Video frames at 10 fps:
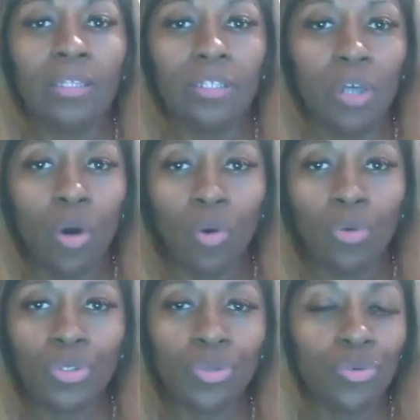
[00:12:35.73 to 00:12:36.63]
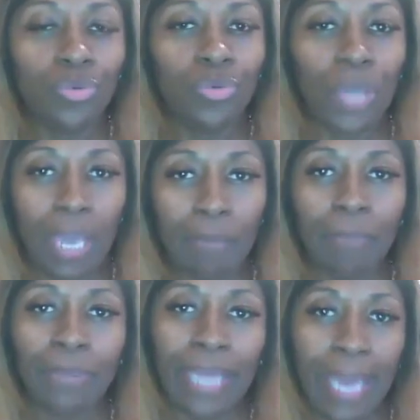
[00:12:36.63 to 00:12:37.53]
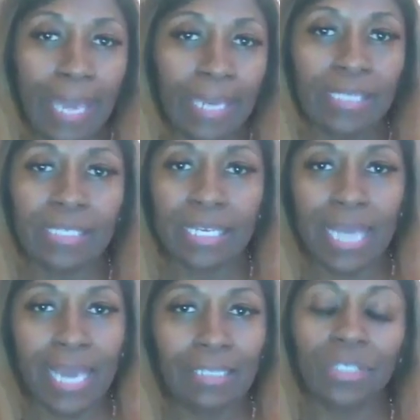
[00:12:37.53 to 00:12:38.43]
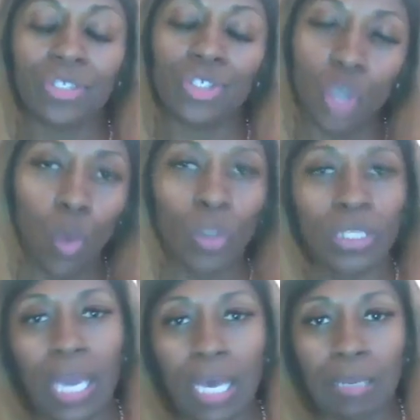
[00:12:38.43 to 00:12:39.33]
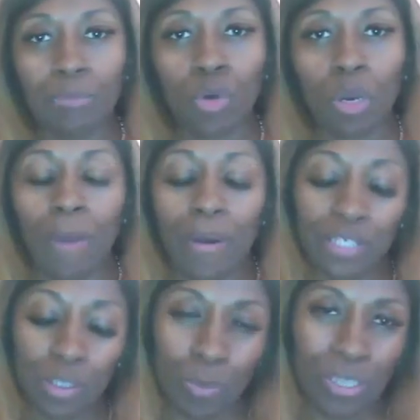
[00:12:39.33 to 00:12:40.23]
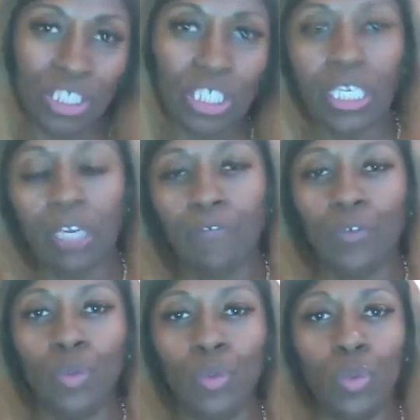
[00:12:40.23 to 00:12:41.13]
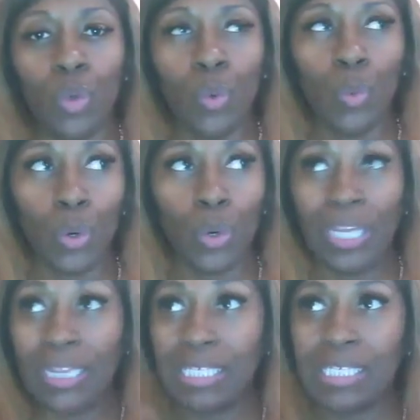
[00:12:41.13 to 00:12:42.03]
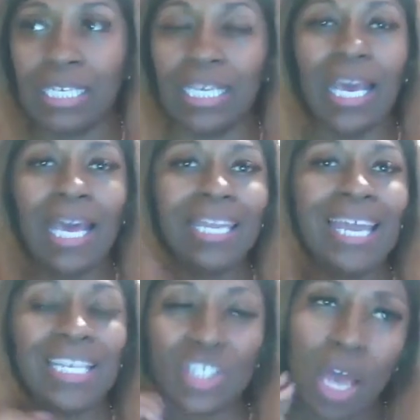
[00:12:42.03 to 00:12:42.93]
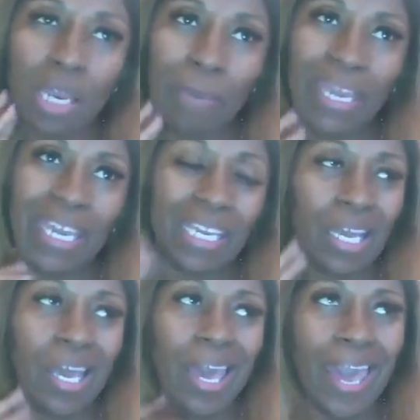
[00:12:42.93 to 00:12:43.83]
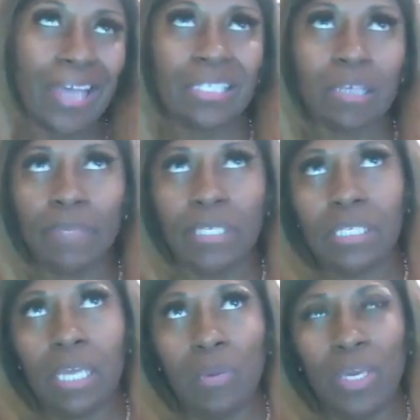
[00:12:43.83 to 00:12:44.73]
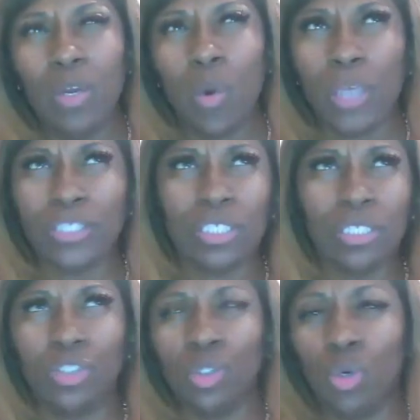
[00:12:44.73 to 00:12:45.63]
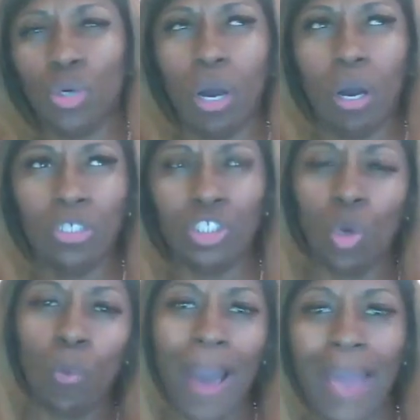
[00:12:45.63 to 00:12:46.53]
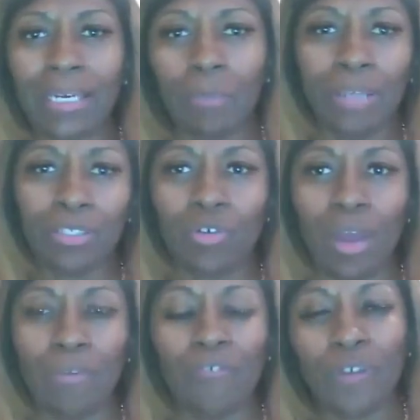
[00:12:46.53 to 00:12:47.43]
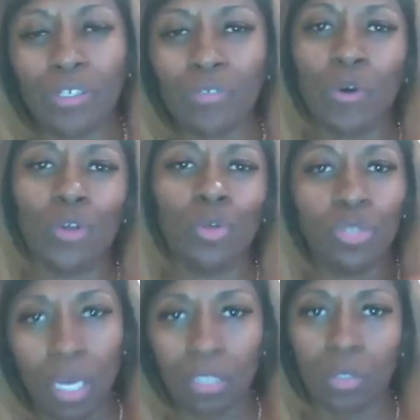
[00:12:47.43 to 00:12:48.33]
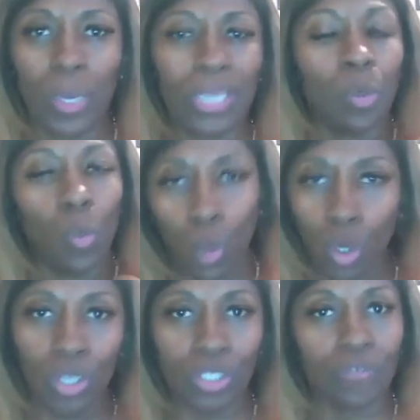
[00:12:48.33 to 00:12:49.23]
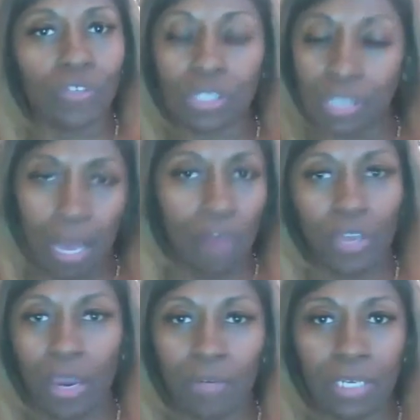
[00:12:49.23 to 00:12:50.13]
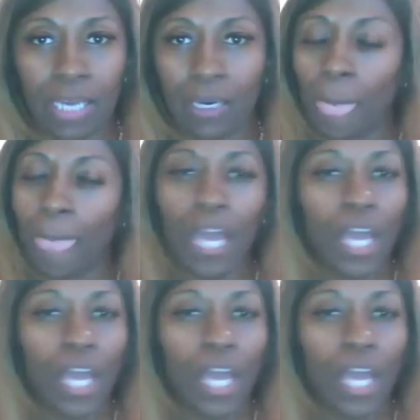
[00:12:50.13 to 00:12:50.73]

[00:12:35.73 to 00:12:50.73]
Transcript: Those who came up in the 80s and 90s know what the hell I'm talking about, especially if you were in the city. Like Charlemagne has something to say when he questioned Joe Biden about the crime. But first of all, you tucked away in the woods of South Carolina.